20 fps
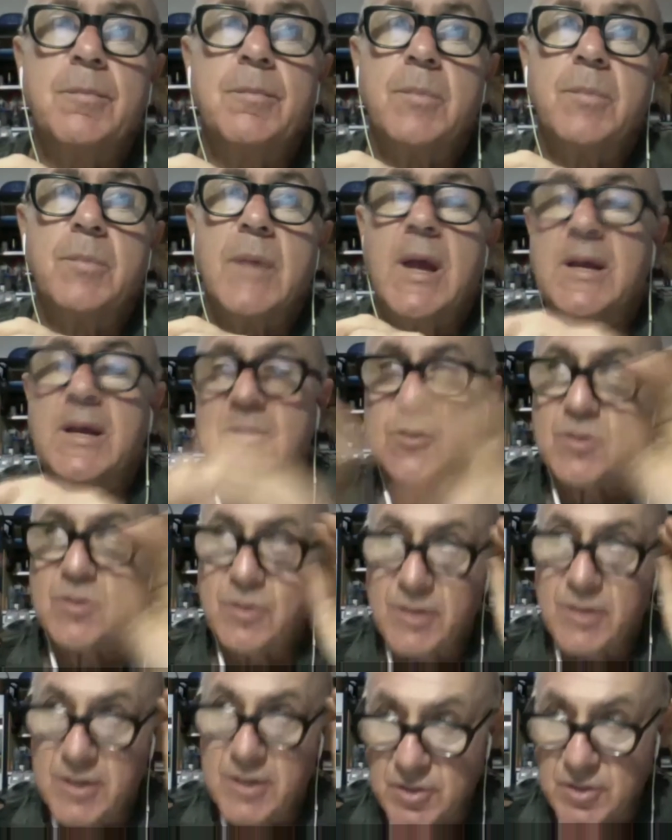And so
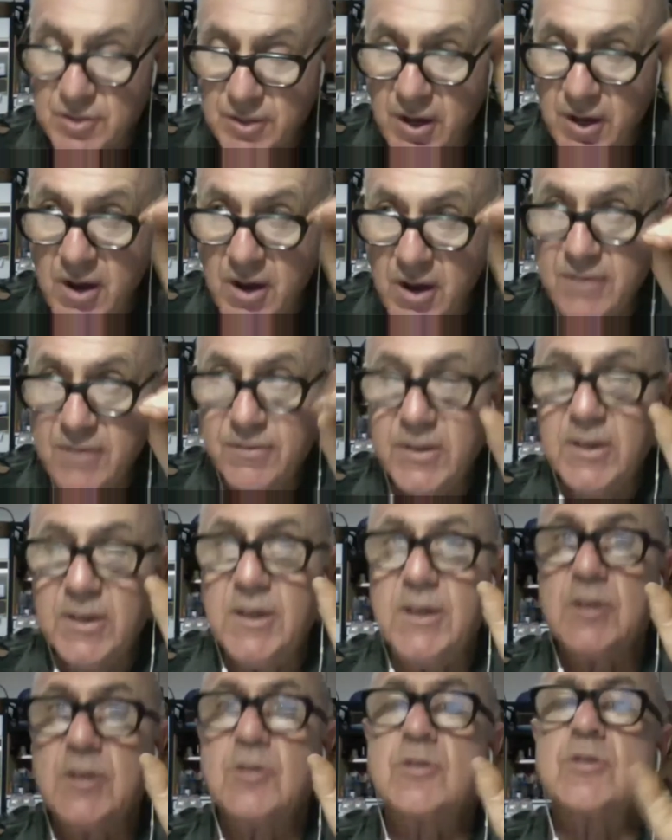that diving
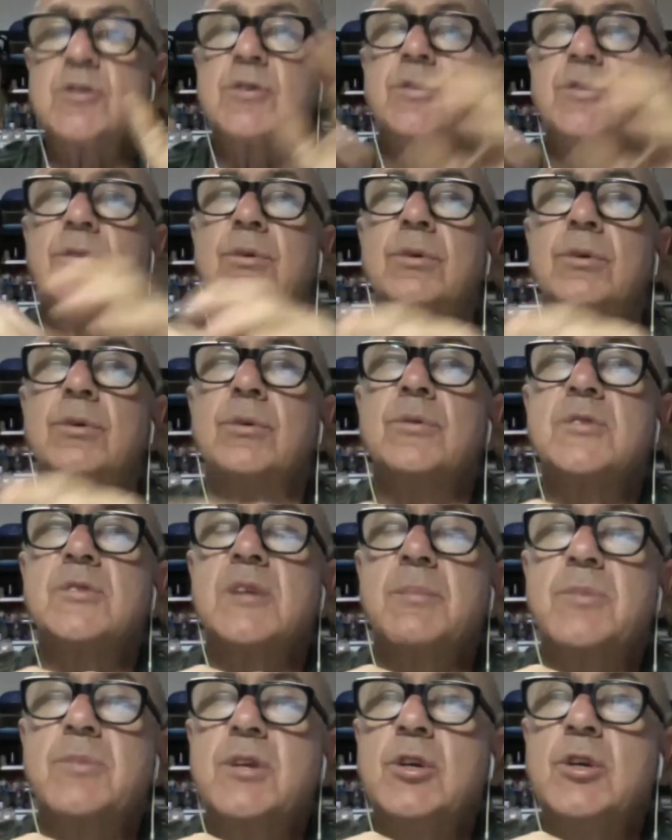into
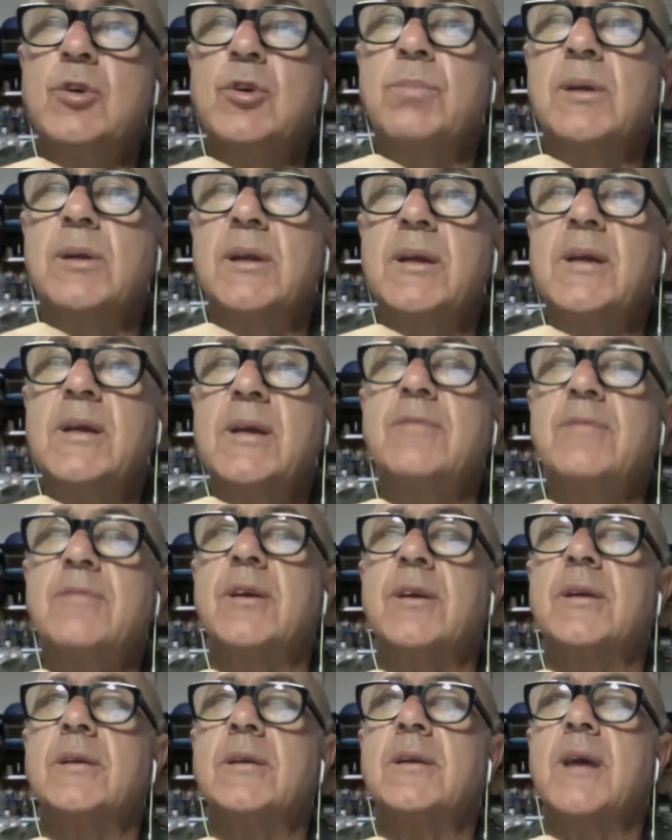something you believe
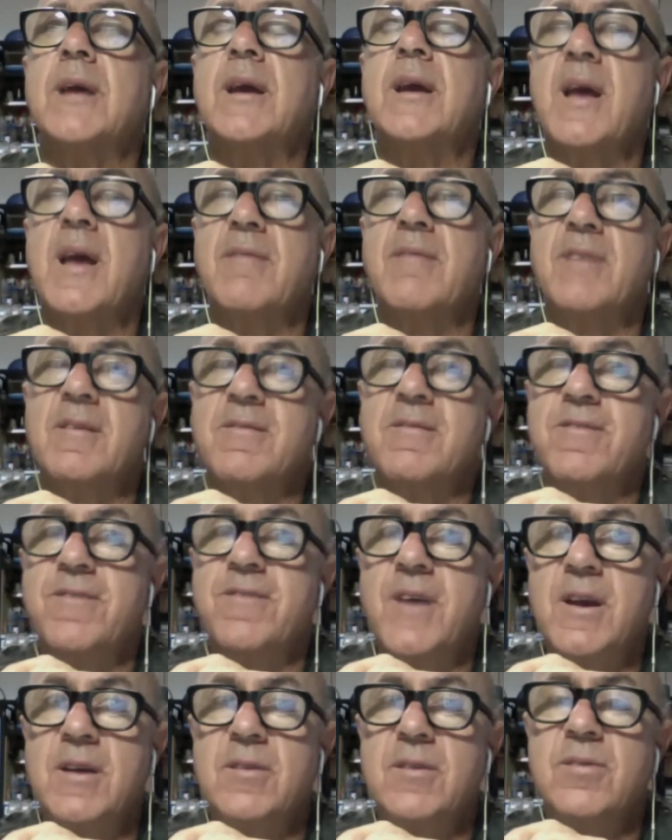in and having
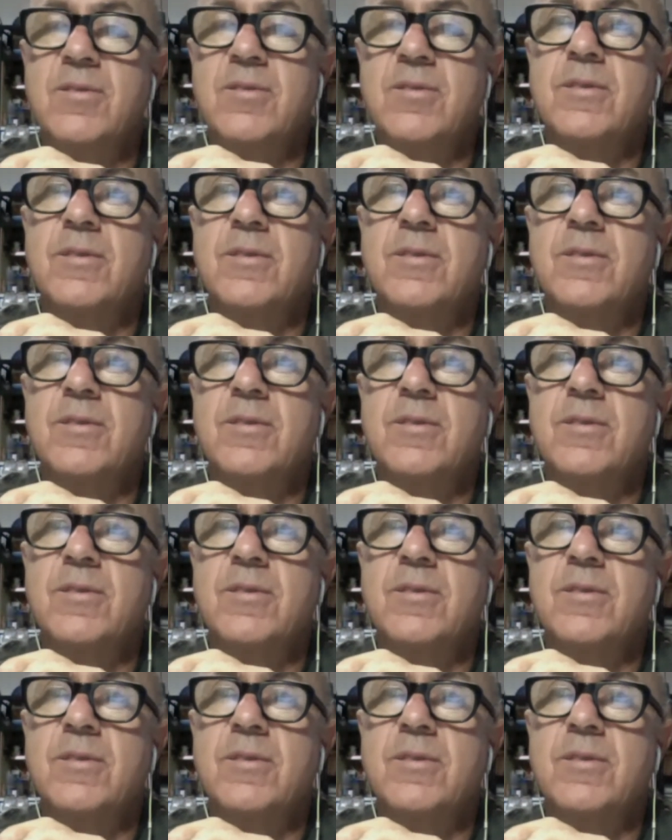faith